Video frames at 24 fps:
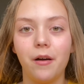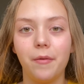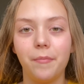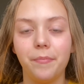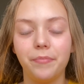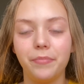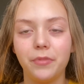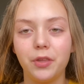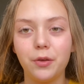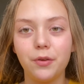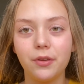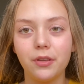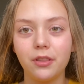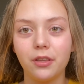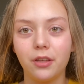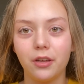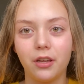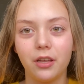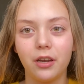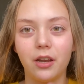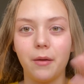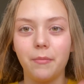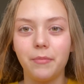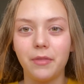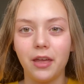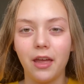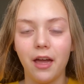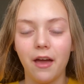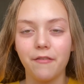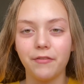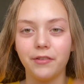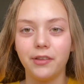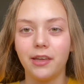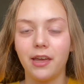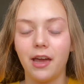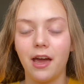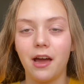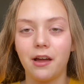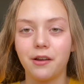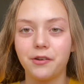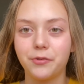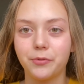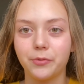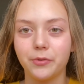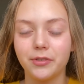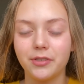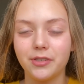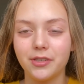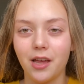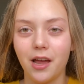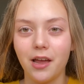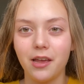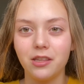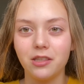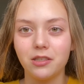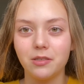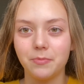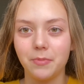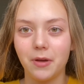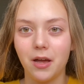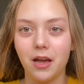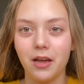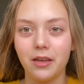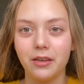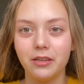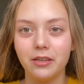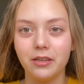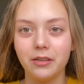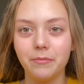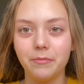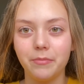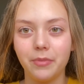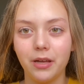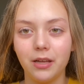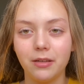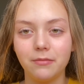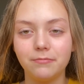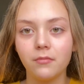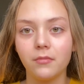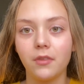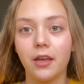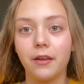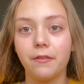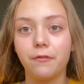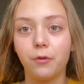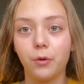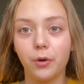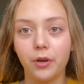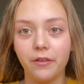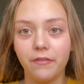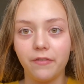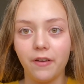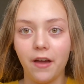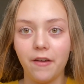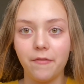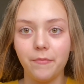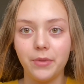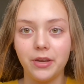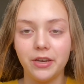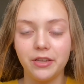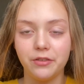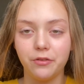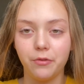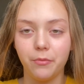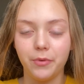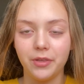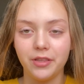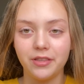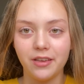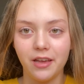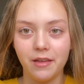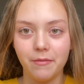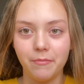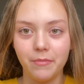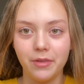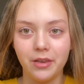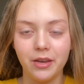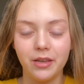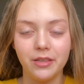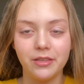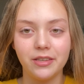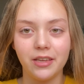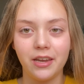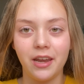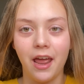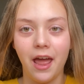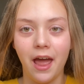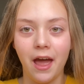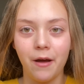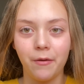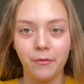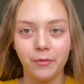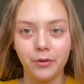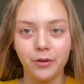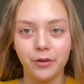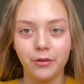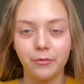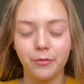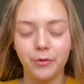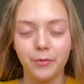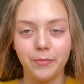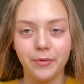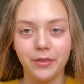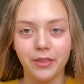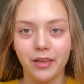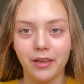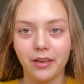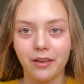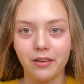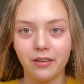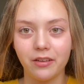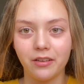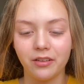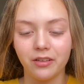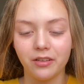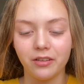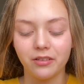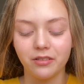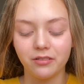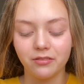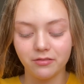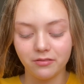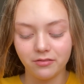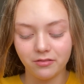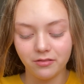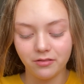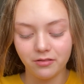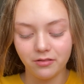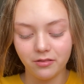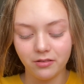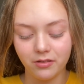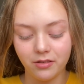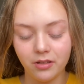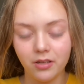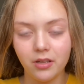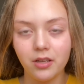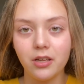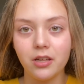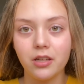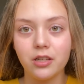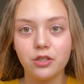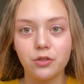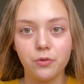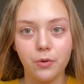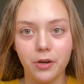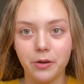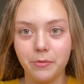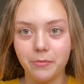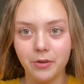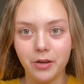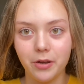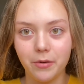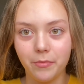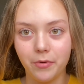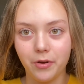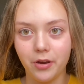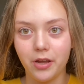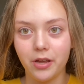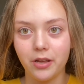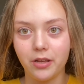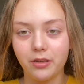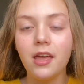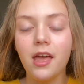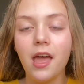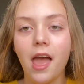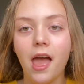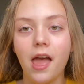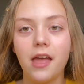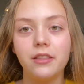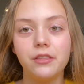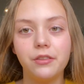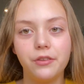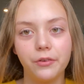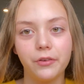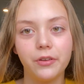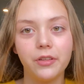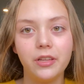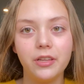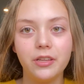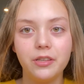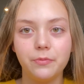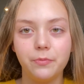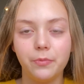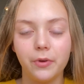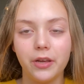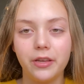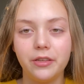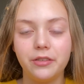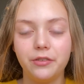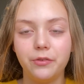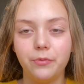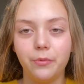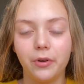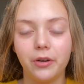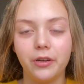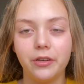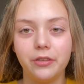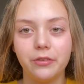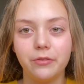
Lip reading: You can look it up. They have like actual science behind it, but like 45 minutes will be 10 minutes, an hour would be like 20-minute break. And during these breaks, you want to do